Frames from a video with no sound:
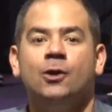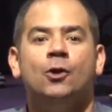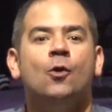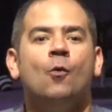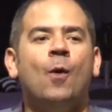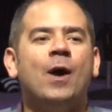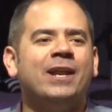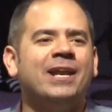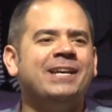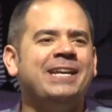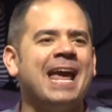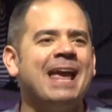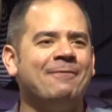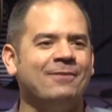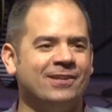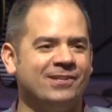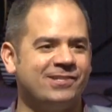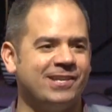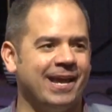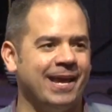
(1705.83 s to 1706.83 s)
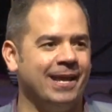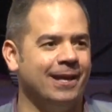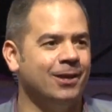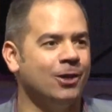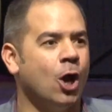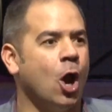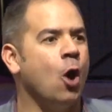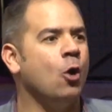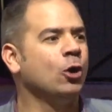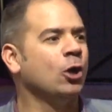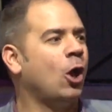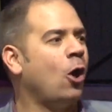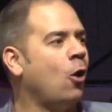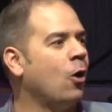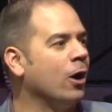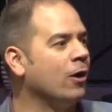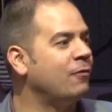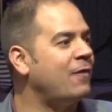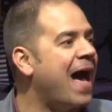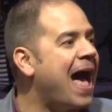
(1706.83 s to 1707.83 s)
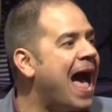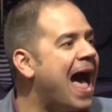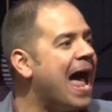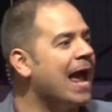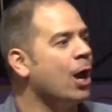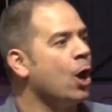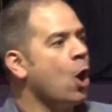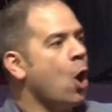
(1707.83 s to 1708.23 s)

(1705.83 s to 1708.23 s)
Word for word: What did David say? Oh Lord, thy